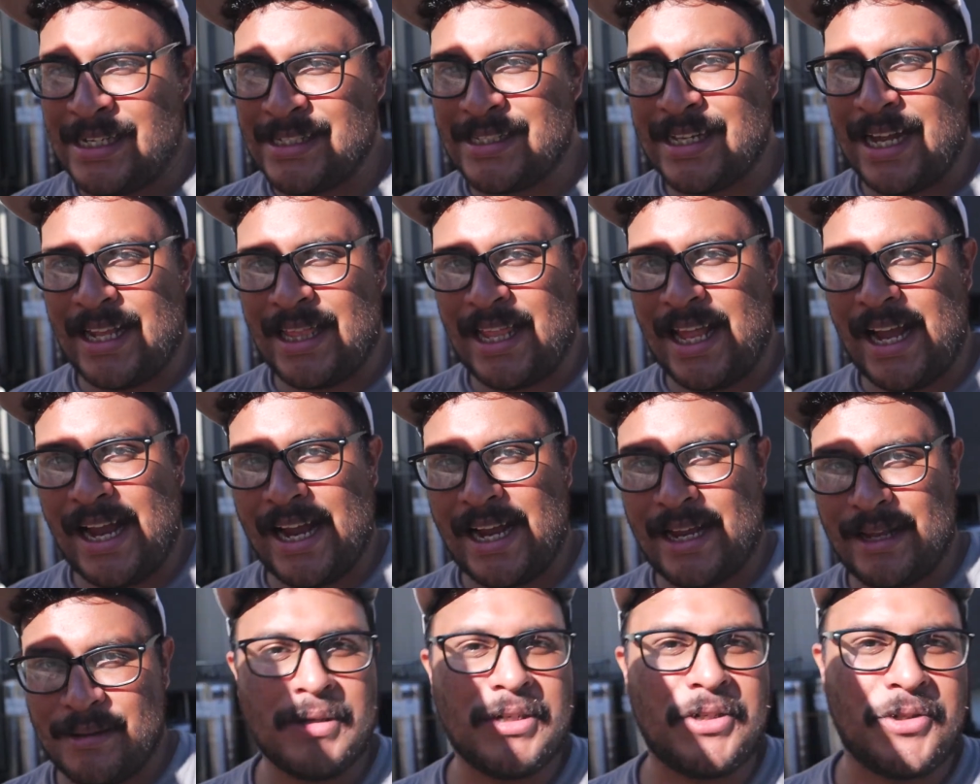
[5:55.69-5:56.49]
He's not
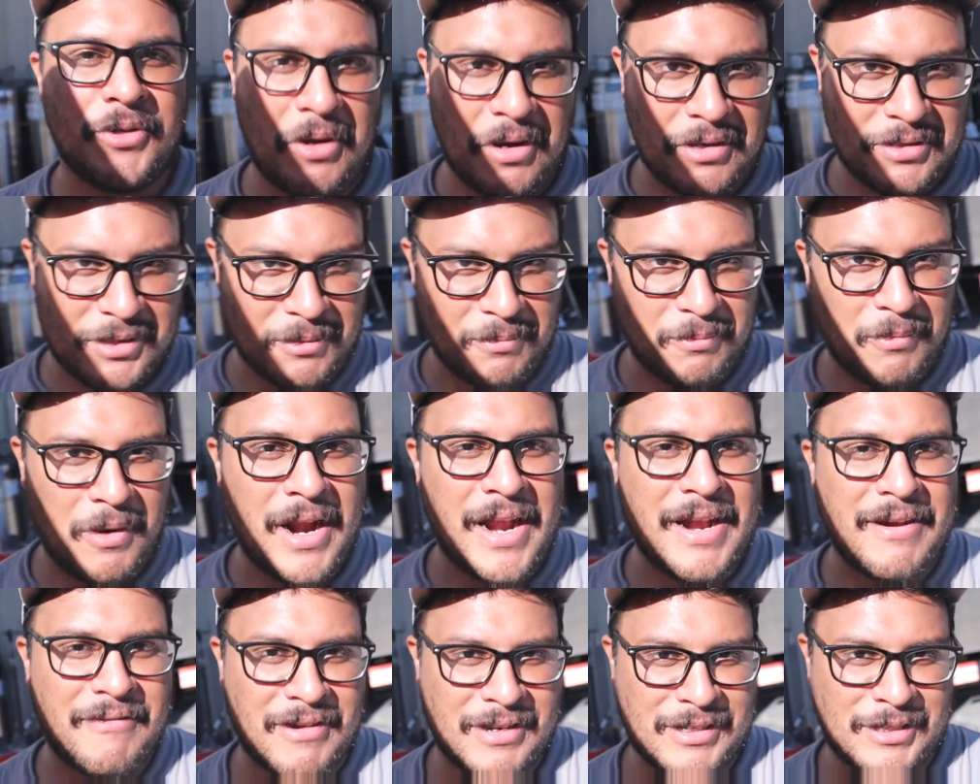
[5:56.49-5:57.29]
lying, but you're also
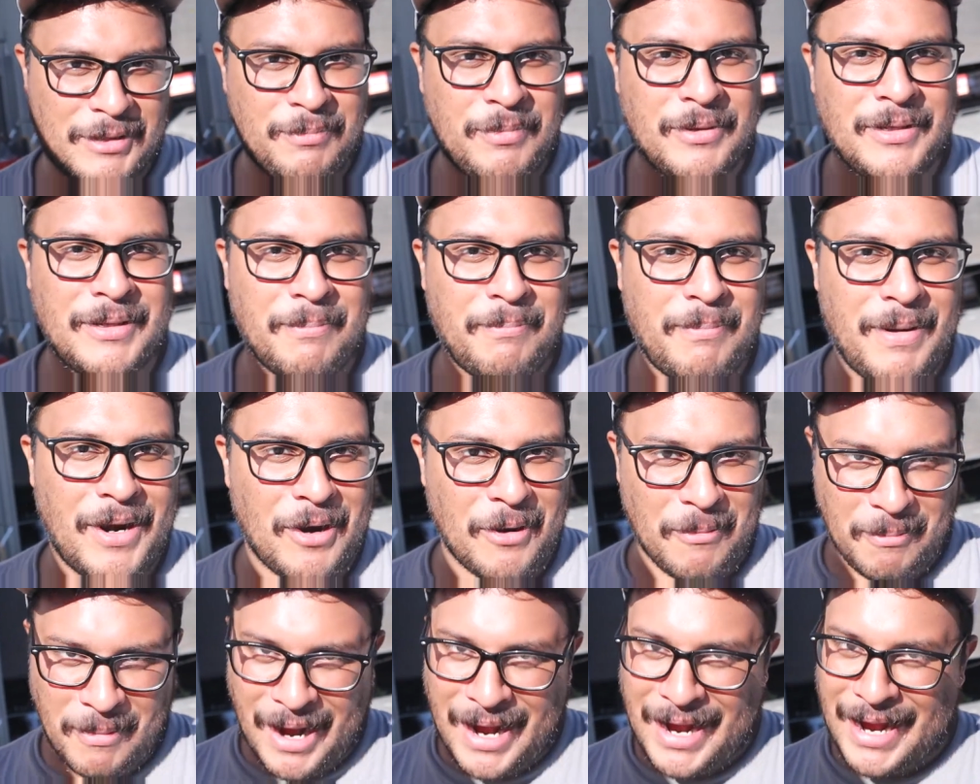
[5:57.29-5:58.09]
brave because you put the
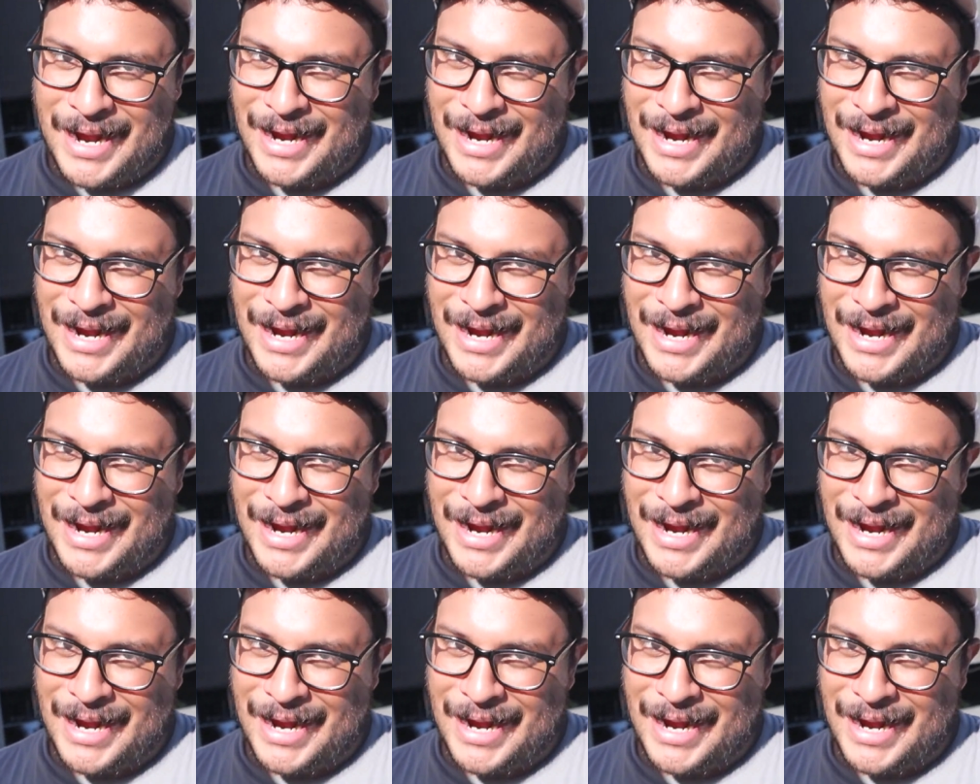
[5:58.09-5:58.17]
beer in my